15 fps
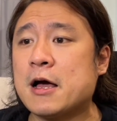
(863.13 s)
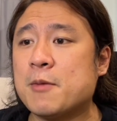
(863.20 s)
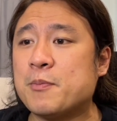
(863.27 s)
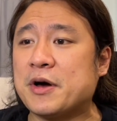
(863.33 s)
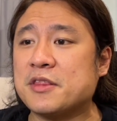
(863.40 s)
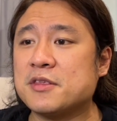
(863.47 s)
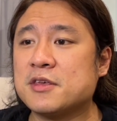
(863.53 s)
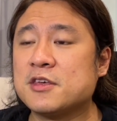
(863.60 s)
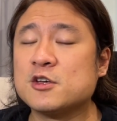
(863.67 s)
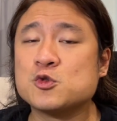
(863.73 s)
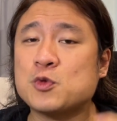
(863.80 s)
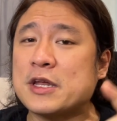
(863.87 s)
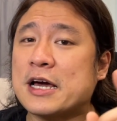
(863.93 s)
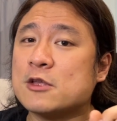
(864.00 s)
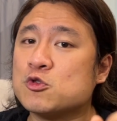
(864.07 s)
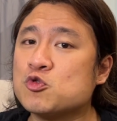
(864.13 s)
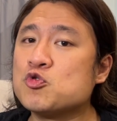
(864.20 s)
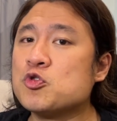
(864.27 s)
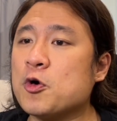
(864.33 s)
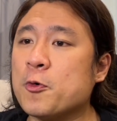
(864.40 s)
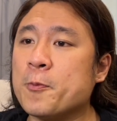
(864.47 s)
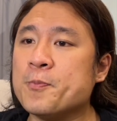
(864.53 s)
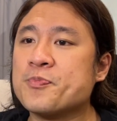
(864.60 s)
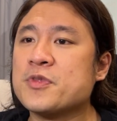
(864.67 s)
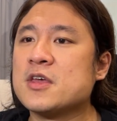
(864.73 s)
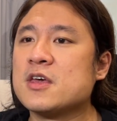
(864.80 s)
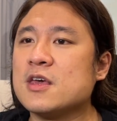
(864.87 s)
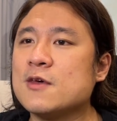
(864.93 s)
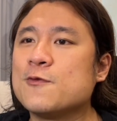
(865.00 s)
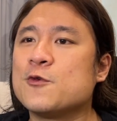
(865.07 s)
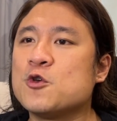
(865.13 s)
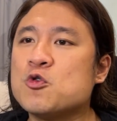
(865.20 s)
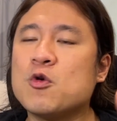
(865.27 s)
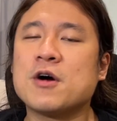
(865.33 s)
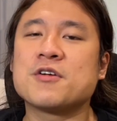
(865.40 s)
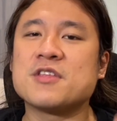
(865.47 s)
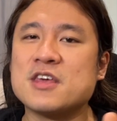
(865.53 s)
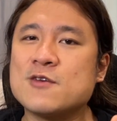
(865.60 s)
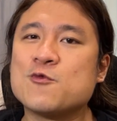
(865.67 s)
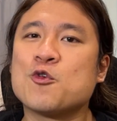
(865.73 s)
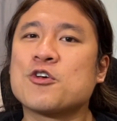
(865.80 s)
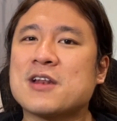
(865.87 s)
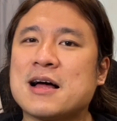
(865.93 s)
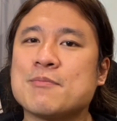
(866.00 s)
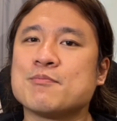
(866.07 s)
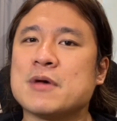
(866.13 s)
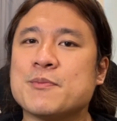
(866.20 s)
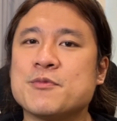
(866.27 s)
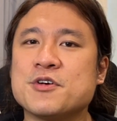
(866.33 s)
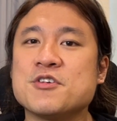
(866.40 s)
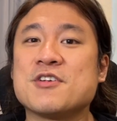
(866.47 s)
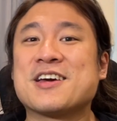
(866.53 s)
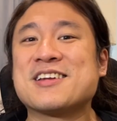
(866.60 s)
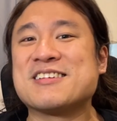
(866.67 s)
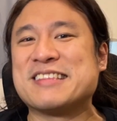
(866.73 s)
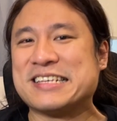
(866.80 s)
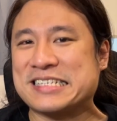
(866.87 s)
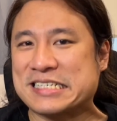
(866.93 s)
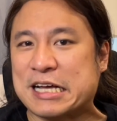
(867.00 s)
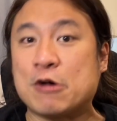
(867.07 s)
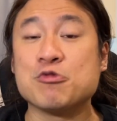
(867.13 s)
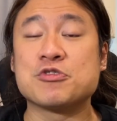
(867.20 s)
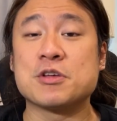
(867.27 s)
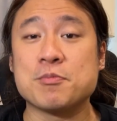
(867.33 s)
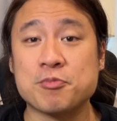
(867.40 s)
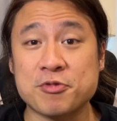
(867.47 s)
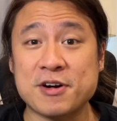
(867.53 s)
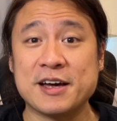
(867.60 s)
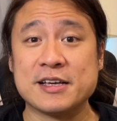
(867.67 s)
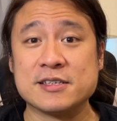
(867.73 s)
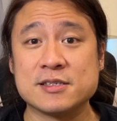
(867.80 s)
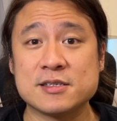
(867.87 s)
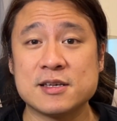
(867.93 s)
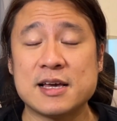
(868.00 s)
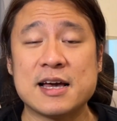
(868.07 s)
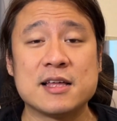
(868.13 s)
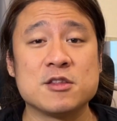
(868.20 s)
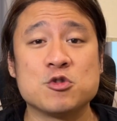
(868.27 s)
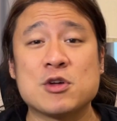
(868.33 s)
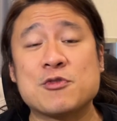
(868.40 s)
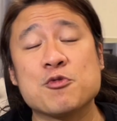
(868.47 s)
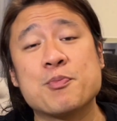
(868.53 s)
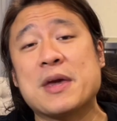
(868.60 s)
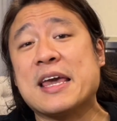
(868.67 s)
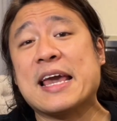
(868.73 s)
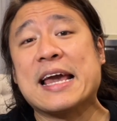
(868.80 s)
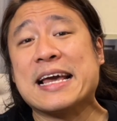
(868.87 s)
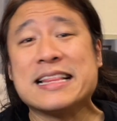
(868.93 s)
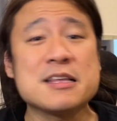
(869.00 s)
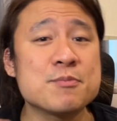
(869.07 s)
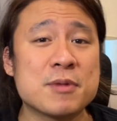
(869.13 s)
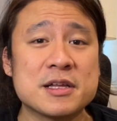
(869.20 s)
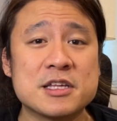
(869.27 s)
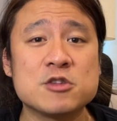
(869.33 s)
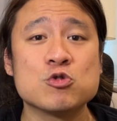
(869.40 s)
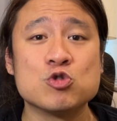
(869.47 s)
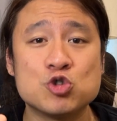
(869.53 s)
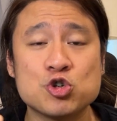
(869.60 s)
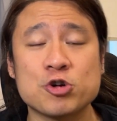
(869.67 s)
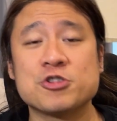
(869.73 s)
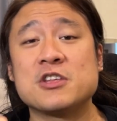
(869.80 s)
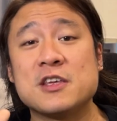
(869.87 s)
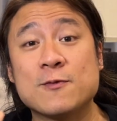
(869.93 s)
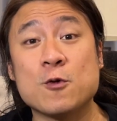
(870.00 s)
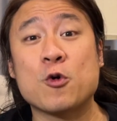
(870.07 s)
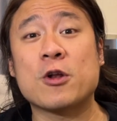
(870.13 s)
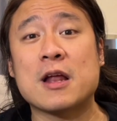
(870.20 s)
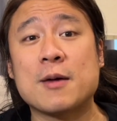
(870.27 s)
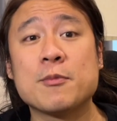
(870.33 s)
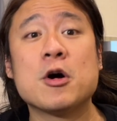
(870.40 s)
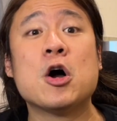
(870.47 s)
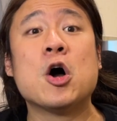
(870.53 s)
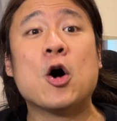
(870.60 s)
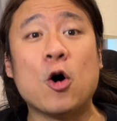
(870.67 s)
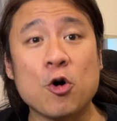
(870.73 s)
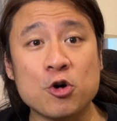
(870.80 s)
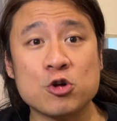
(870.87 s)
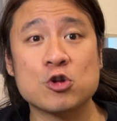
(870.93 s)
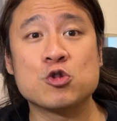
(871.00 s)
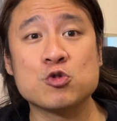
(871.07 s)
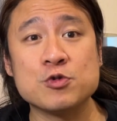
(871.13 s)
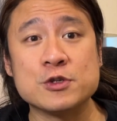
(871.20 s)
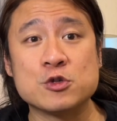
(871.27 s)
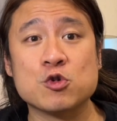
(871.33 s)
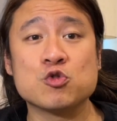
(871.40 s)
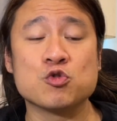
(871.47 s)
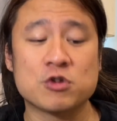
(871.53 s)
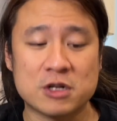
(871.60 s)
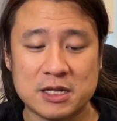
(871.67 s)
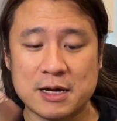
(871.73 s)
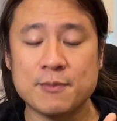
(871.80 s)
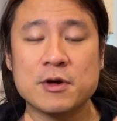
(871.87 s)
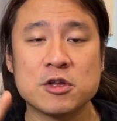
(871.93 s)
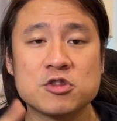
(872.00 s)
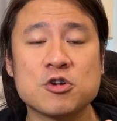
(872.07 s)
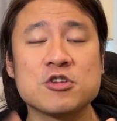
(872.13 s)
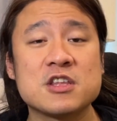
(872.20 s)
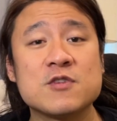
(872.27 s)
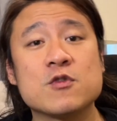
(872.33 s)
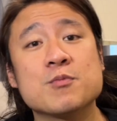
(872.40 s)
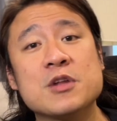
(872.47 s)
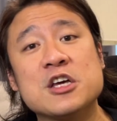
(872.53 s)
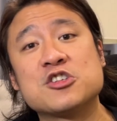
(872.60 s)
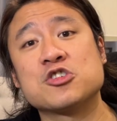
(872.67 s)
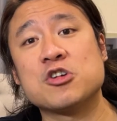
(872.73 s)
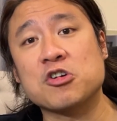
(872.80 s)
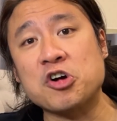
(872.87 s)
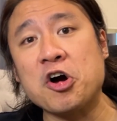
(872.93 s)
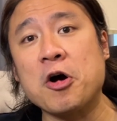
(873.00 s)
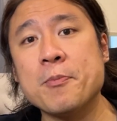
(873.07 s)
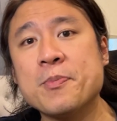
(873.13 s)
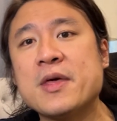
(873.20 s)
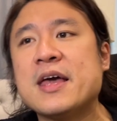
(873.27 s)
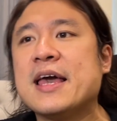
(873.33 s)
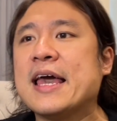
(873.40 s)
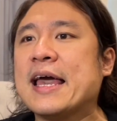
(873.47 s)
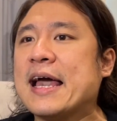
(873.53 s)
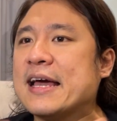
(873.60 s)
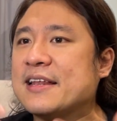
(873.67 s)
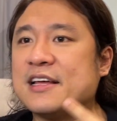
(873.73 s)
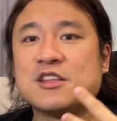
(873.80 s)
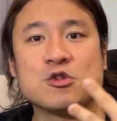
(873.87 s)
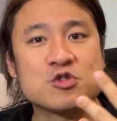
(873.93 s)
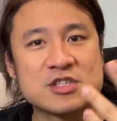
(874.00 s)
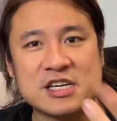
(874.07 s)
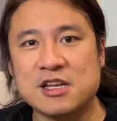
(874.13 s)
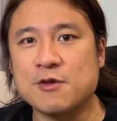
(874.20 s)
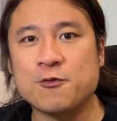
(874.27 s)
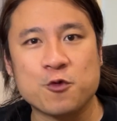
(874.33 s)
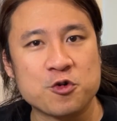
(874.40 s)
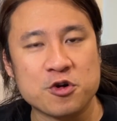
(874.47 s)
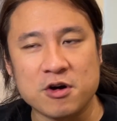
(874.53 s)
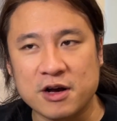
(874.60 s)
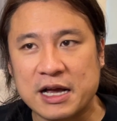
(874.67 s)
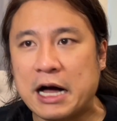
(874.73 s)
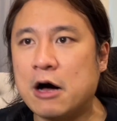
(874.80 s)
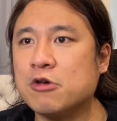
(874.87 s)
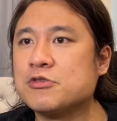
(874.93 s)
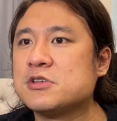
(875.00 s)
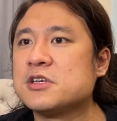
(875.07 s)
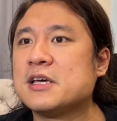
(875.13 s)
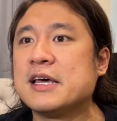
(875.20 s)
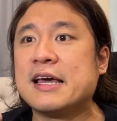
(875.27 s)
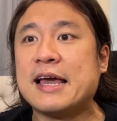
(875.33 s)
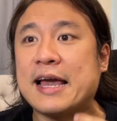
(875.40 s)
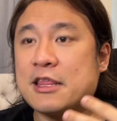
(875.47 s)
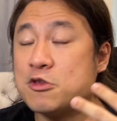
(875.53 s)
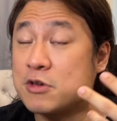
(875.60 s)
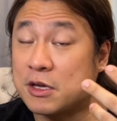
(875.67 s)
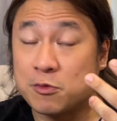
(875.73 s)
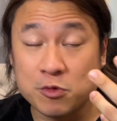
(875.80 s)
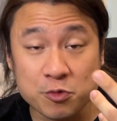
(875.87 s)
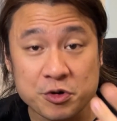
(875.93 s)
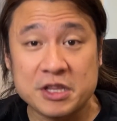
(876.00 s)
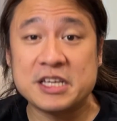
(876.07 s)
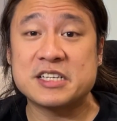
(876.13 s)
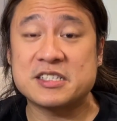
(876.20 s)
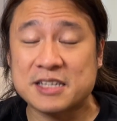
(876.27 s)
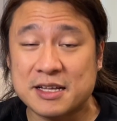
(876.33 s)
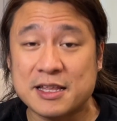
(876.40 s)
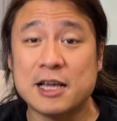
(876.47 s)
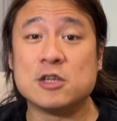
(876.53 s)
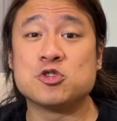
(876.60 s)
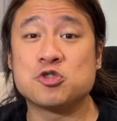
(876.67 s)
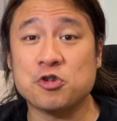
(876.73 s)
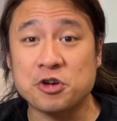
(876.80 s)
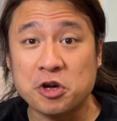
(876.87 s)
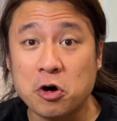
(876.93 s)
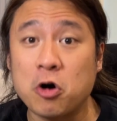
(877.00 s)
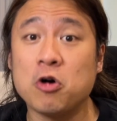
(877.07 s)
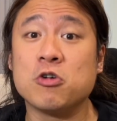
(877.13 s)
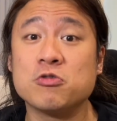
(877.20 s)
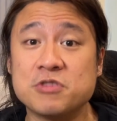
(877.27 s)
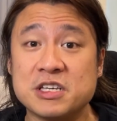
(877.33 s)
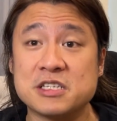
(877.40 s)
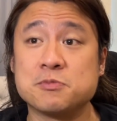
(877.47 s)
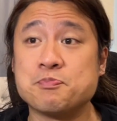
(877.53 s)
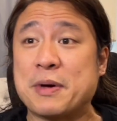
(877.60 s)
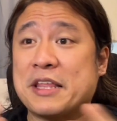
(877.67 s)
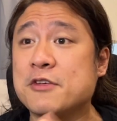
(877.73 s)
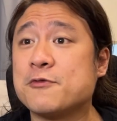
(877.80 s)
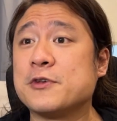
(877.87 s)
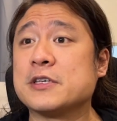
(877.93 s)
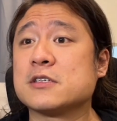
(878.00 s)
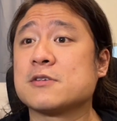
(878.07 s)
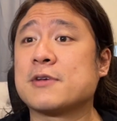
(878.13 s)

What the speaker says: But here's what I do know. If you are an Evo Club member, you get a discounted price, and you don't have to pay any money to join Evo Club. All you got to do is go to club.evomalaysia.com, and then you sign up for your account, and you can already start enjoying all these benefits,